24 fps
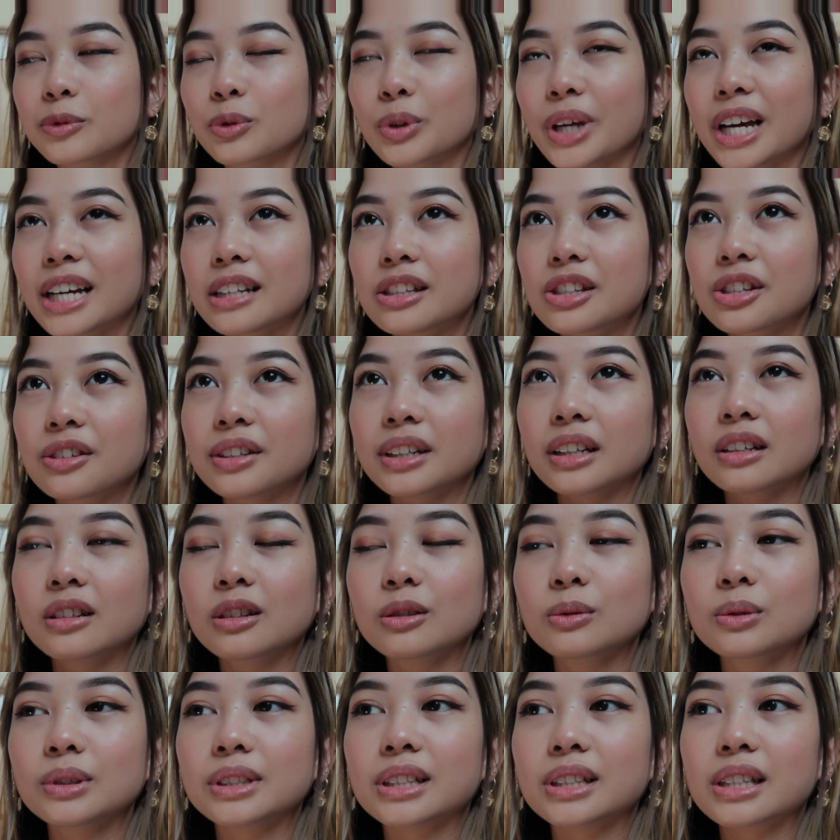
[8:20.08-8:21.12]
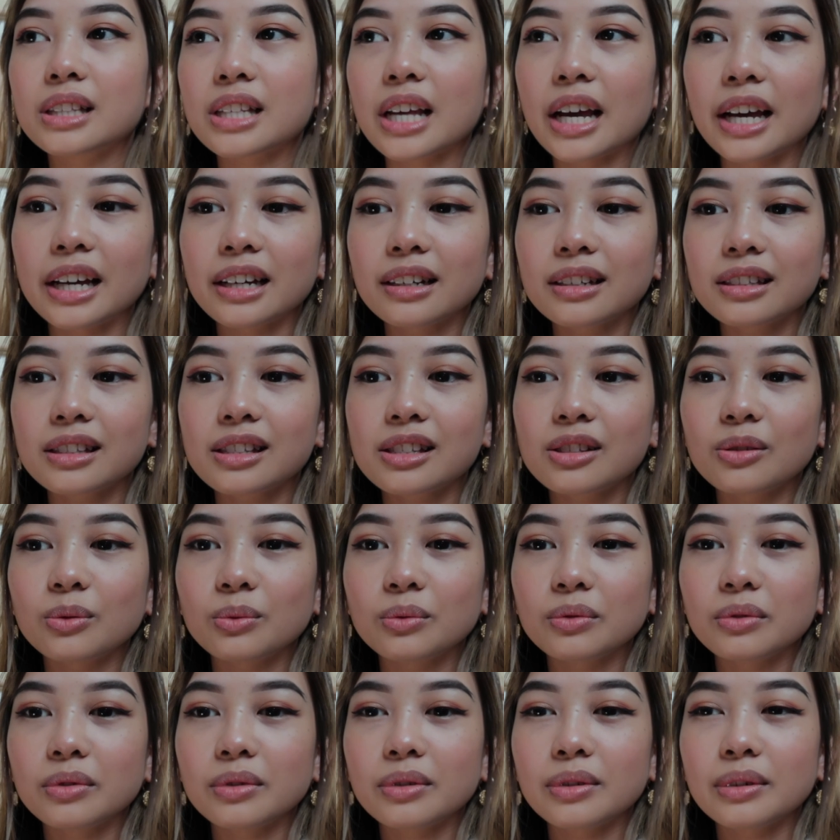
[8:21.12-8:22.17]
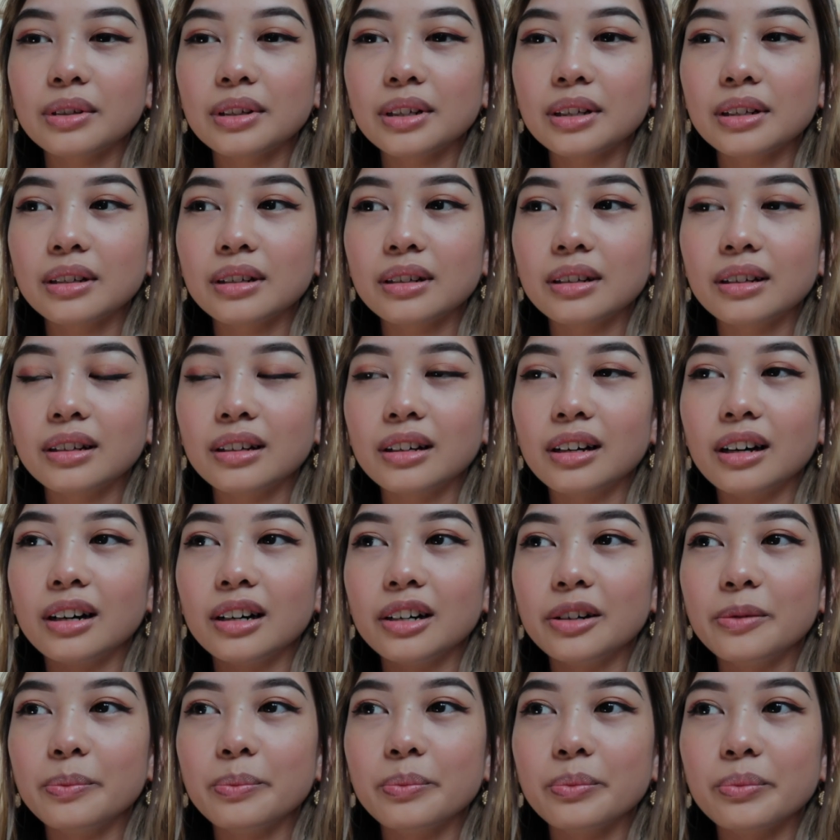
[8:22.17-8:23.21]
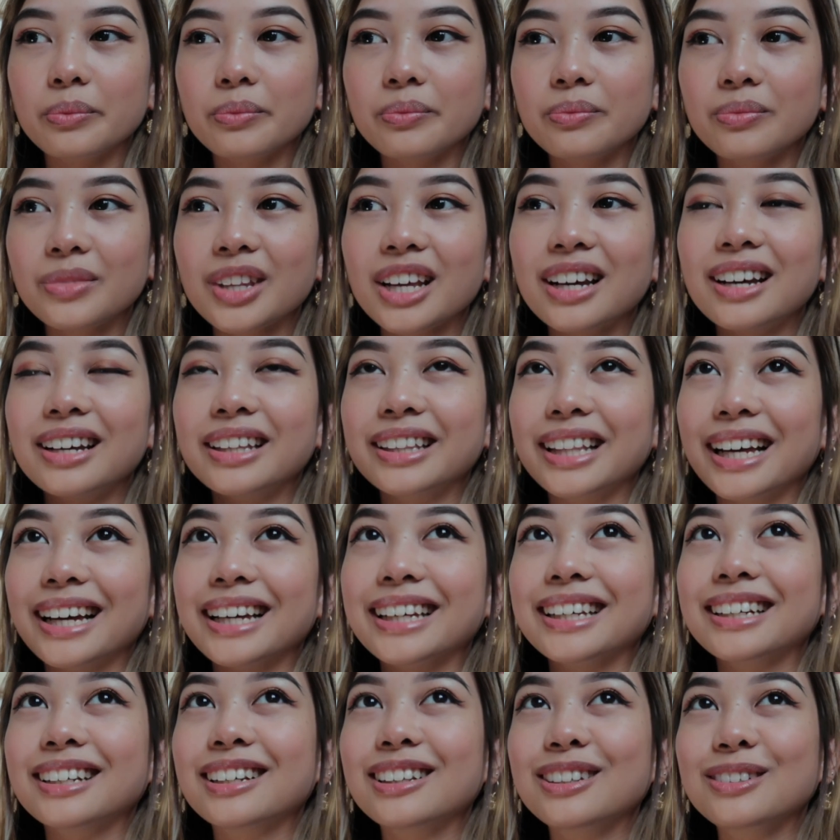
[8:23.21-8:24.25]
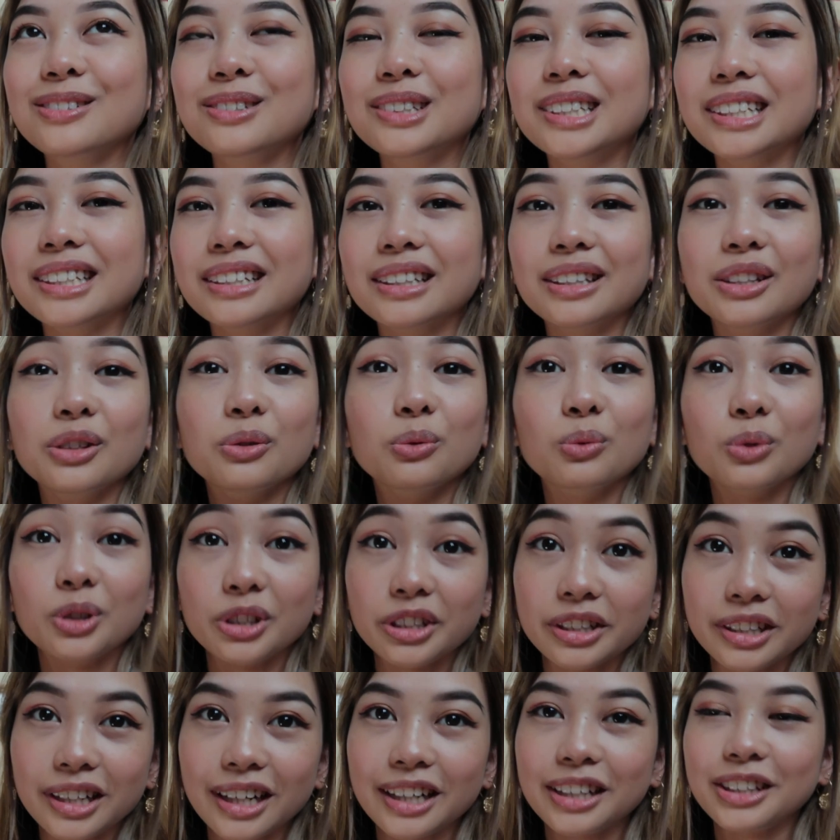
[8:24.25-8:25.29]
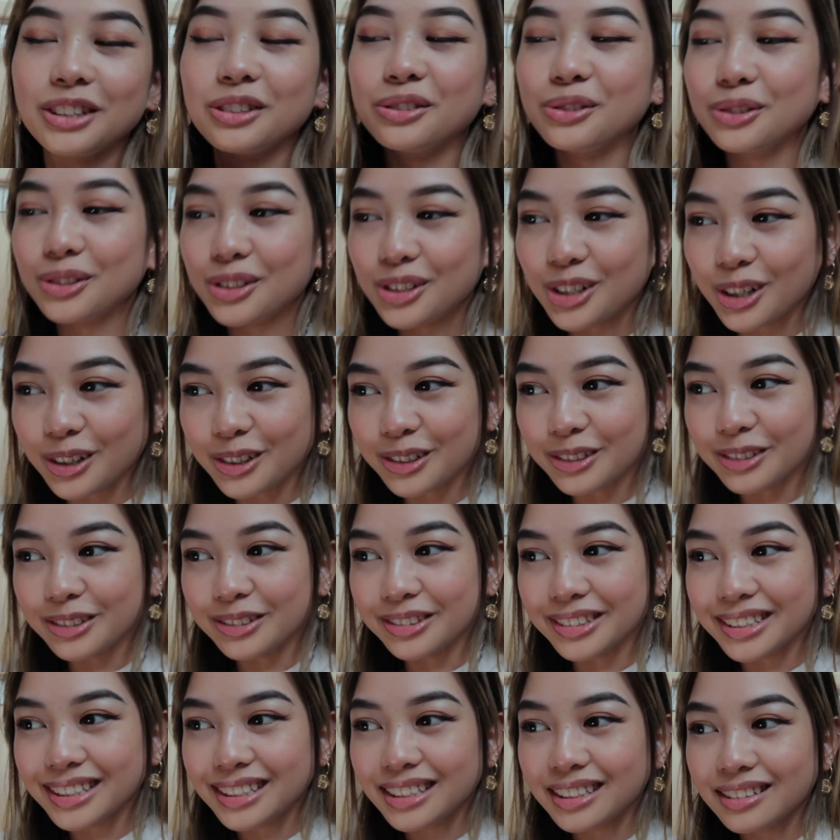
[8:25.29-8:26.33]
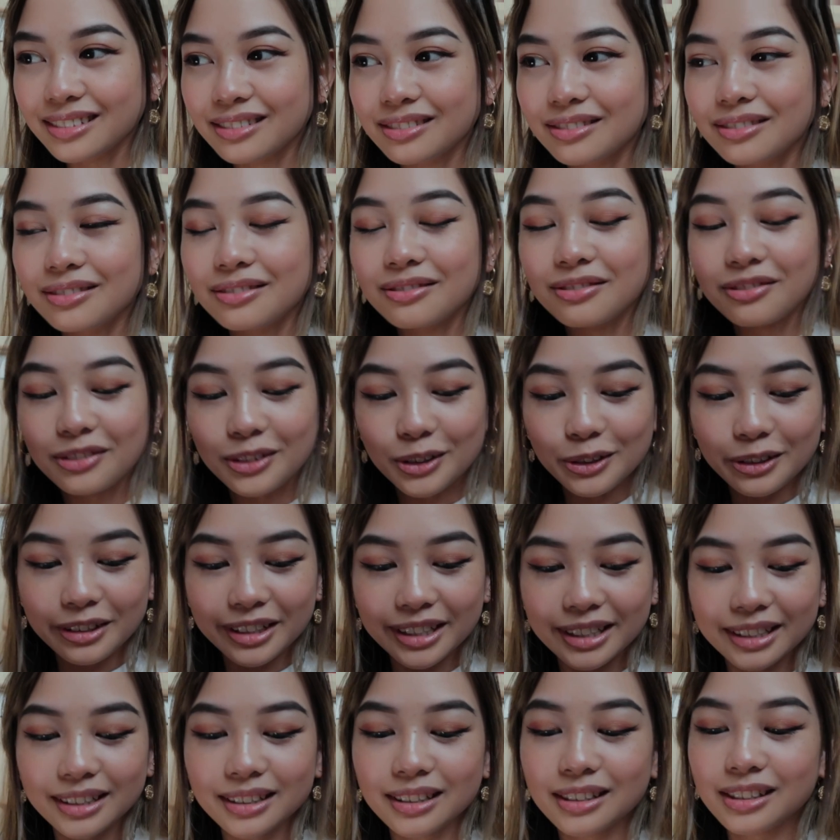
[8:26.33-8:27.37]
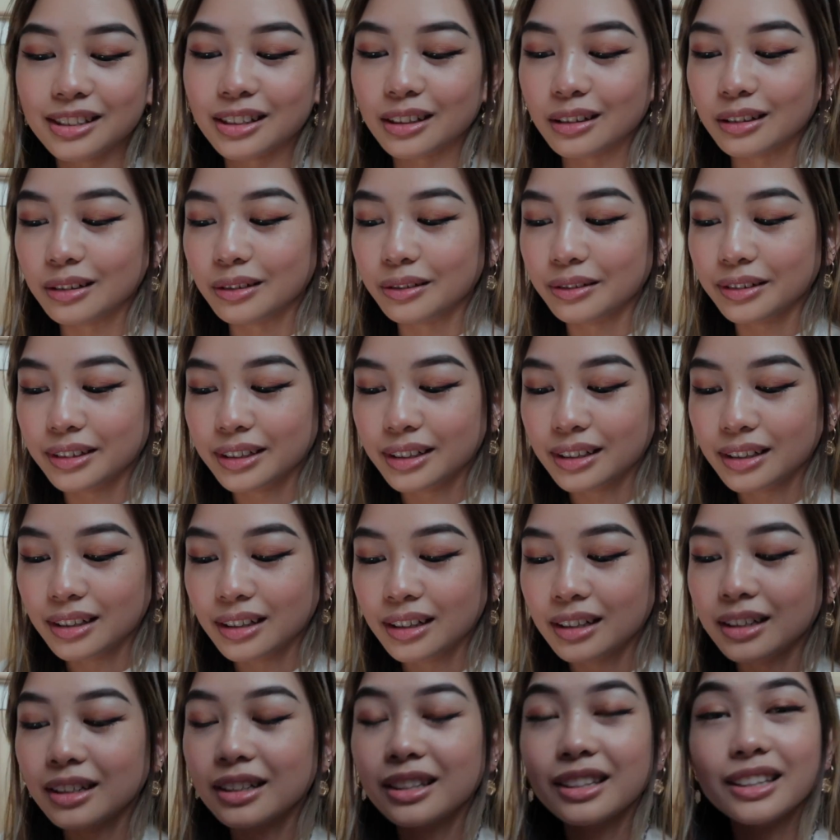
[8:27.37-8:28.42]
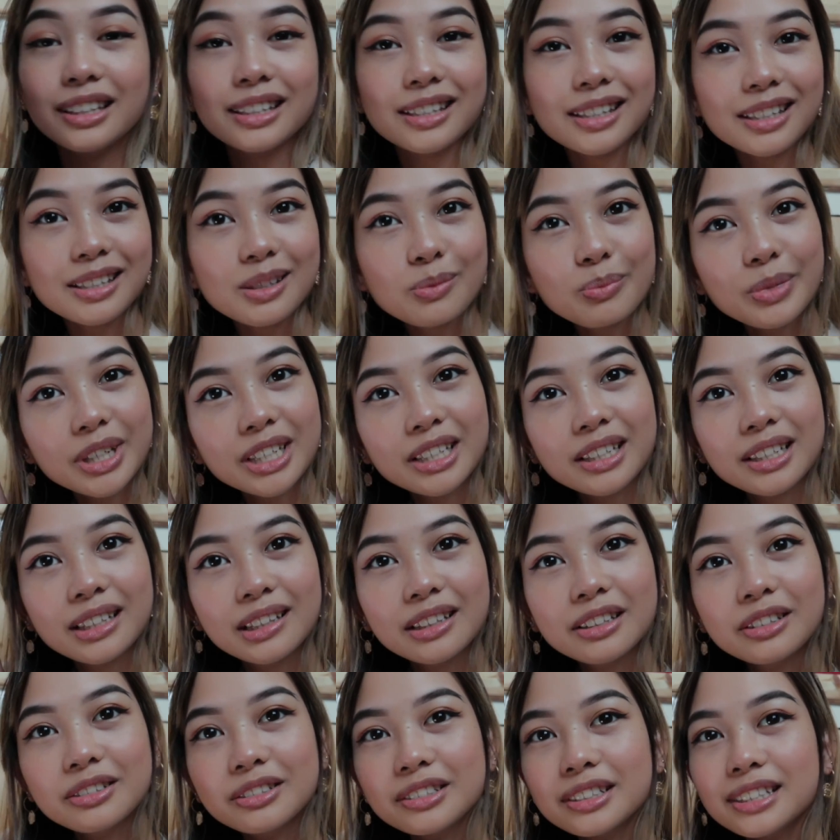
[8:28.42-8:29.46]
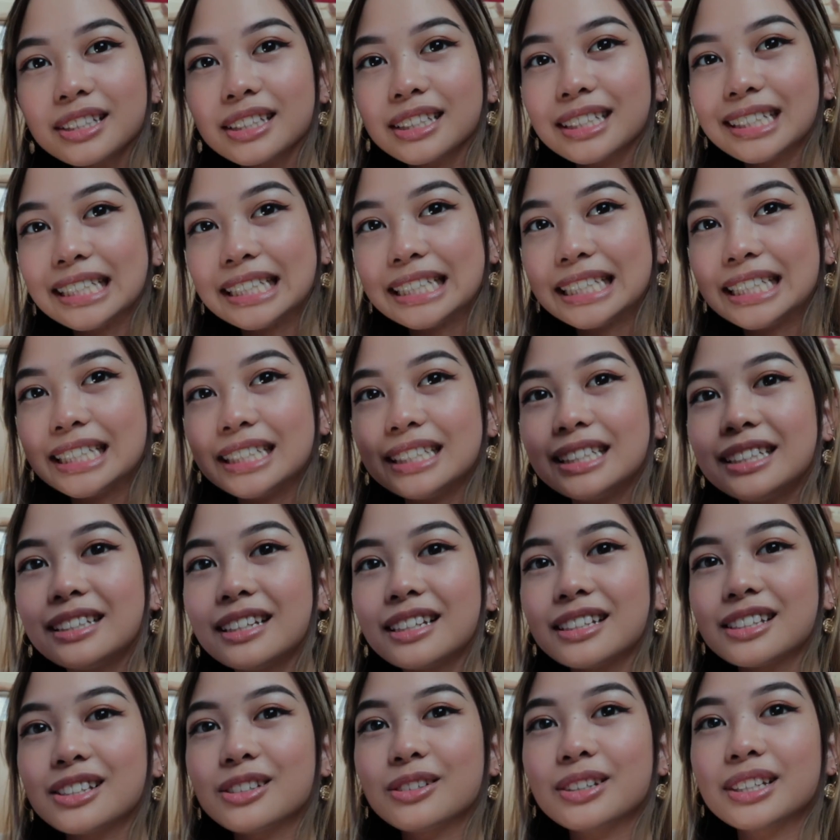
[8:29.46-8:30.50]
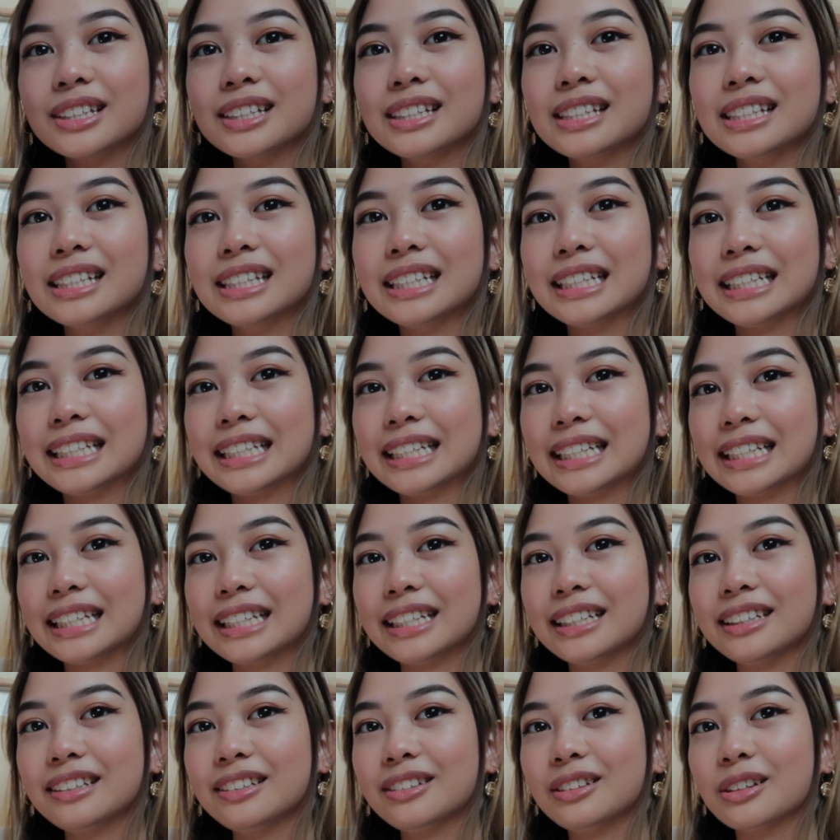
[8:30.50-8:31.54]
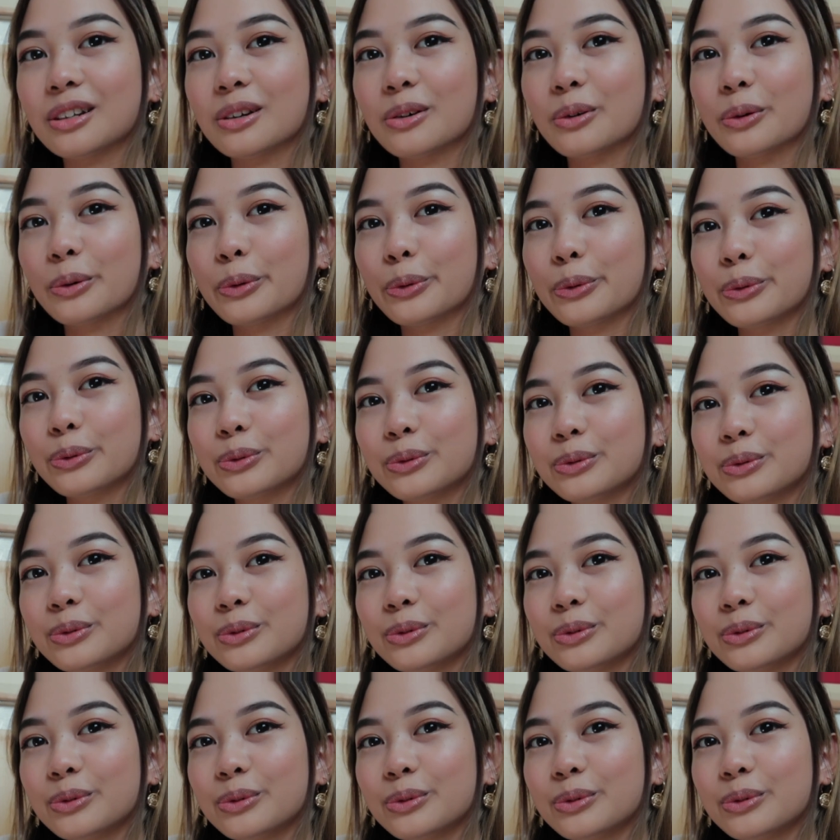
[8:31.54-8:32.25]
we had to include text that included the word that you chose for it. So this is my little zine, as you can see, you know.